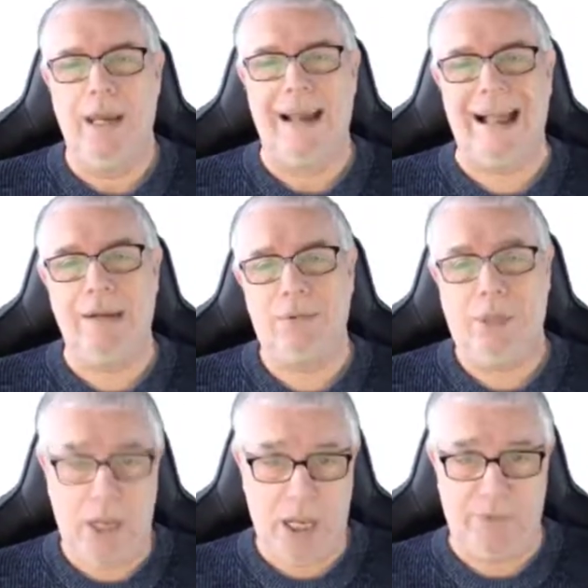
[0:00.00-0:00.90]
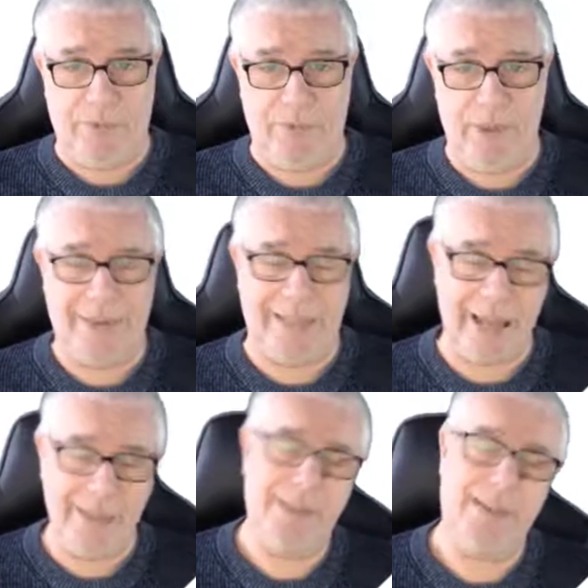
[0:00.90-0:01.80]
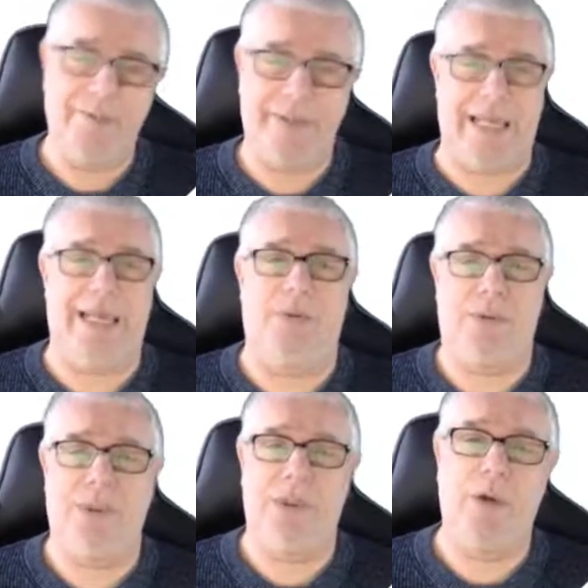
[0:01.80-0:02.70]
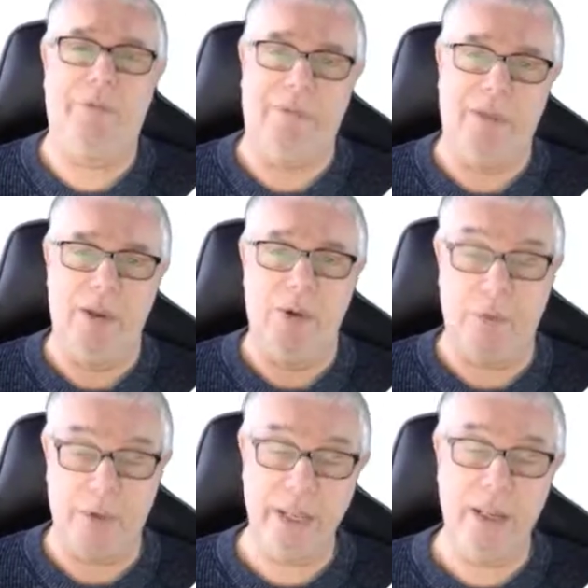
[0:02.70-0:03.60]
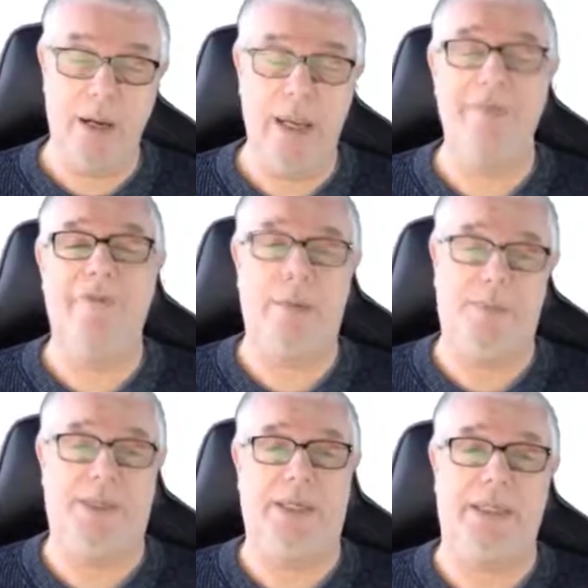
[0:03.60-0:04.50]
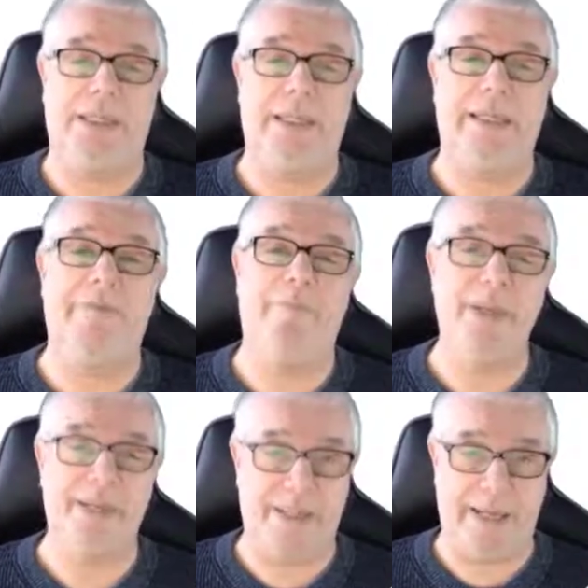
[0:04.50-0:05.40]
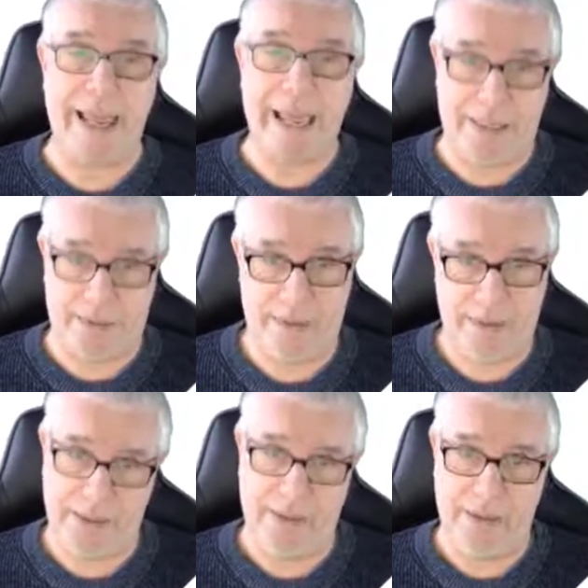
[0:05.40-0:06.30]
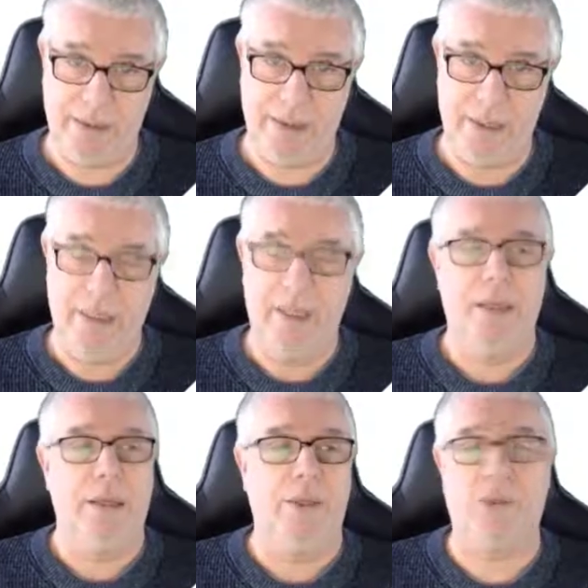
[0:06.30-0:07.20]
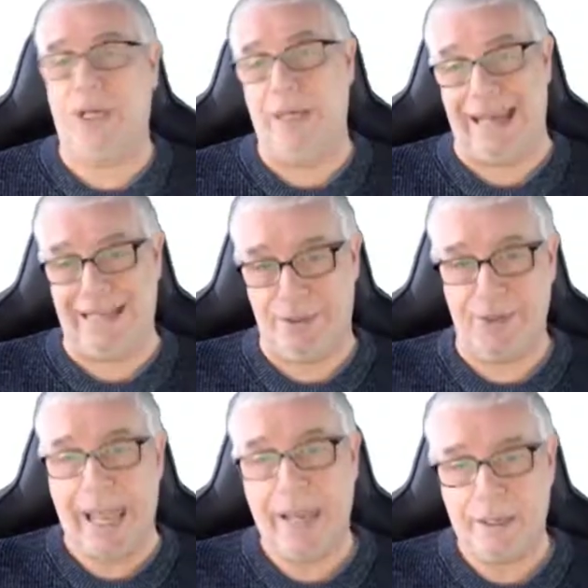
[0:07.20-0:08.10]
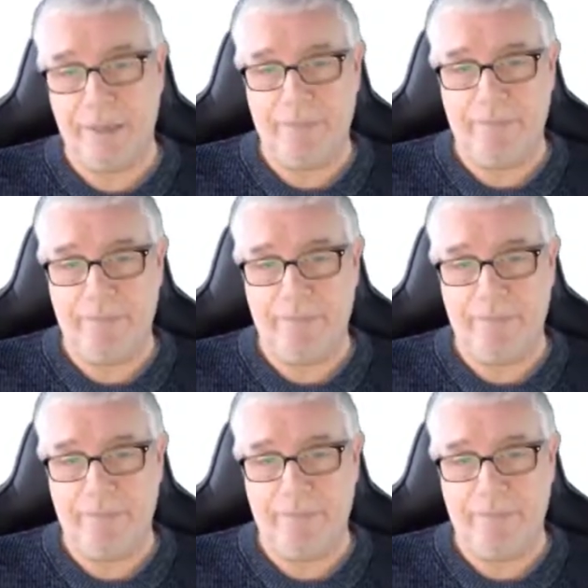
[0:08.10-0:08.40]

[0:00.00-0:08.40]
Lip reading: out of tens of thousands of real-life objects that have been scanned using laser scanning